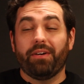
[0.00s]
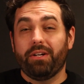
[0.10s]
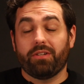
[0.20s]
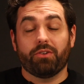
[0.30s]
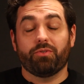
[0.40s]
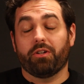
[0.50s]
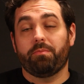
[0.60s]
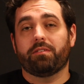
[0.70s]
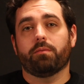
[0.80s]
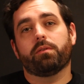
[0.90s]
video is also gonna
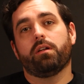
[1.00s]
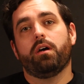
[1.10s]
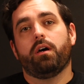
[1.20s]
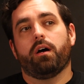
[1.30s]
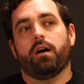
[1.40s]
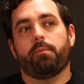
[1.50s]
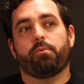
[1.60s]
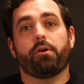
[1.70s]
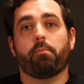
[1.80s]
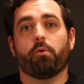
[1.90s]
be something uh,
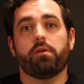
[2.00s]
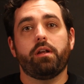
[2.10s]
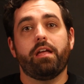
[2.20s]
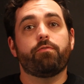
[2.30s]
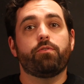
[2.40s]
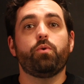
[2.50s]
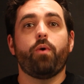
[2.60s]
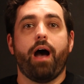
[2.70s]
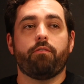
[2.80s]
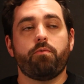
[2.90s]
pretty important if you
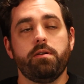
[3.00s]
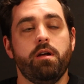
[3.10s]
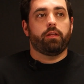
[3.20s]
have one.